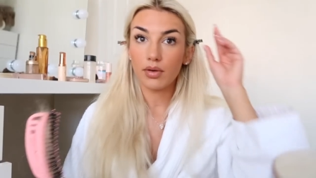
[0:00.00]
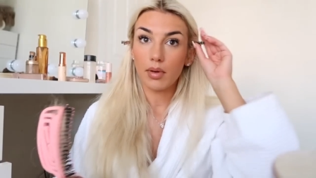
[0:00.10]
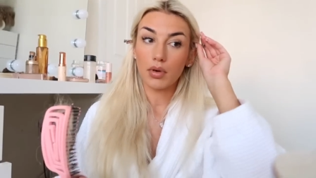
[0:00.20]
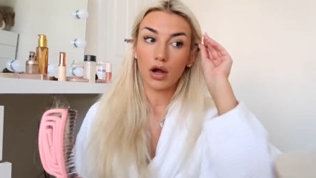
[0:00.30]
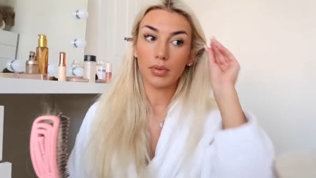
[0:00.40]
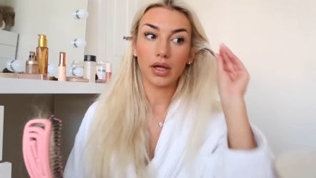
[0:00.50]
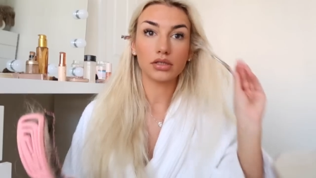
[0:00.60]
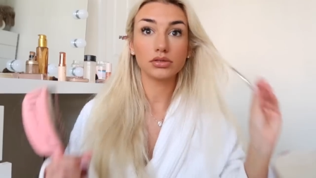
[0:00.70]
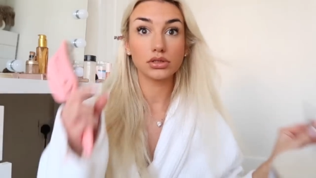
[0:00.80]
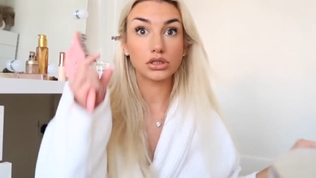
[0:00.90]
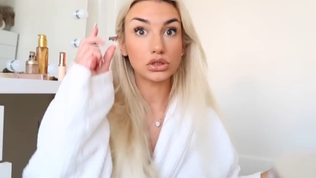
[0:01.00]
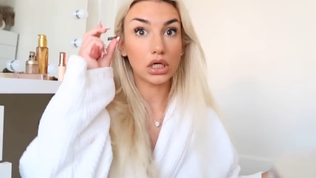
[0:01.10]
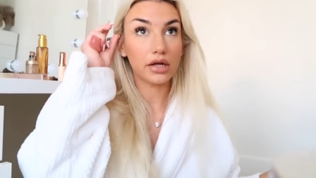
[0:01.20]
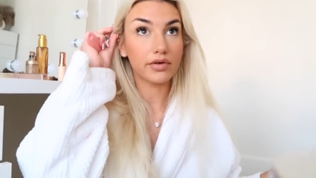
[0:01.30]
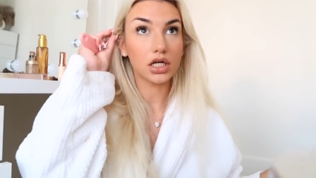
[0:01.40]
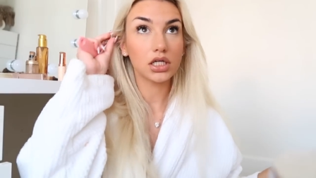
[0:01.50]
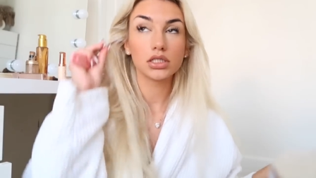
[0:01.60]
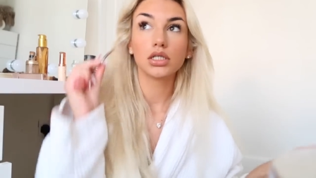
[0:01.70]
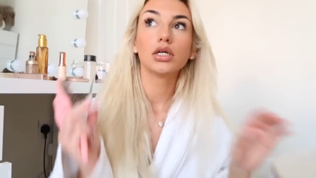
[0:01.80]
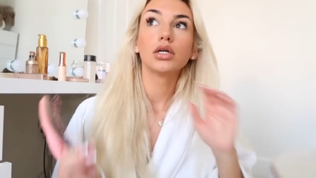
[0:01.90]
find my brow pen. Whatever.
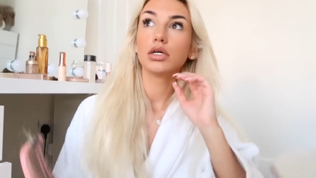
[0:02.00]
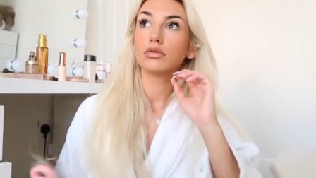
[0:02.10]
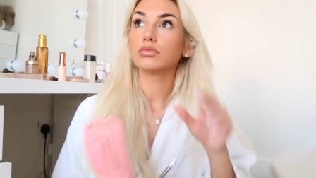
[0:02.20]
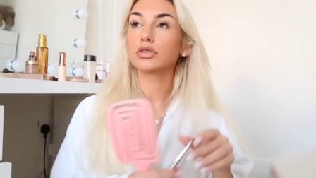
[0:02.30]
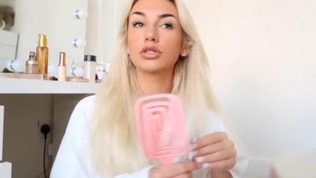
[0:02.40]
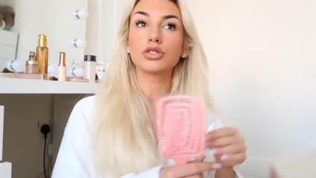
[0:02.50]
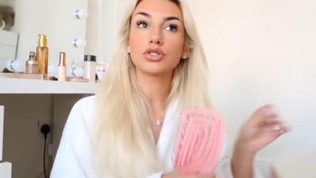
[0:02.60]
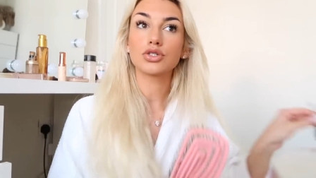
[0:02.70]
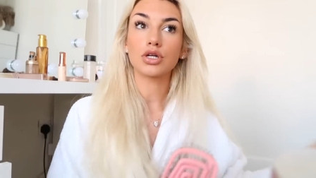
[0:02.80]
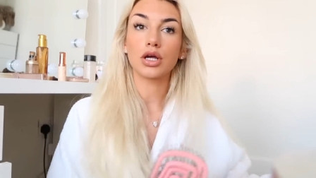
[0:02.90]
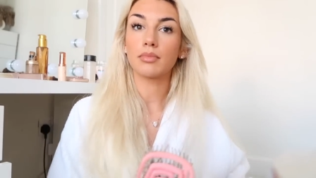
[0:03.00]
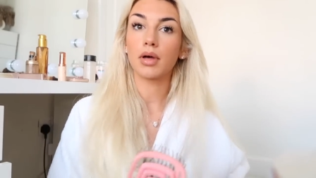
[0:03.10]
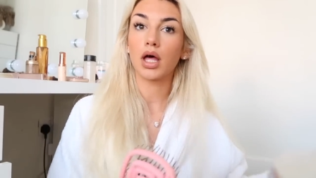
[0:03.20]
I'm just gonna straighten my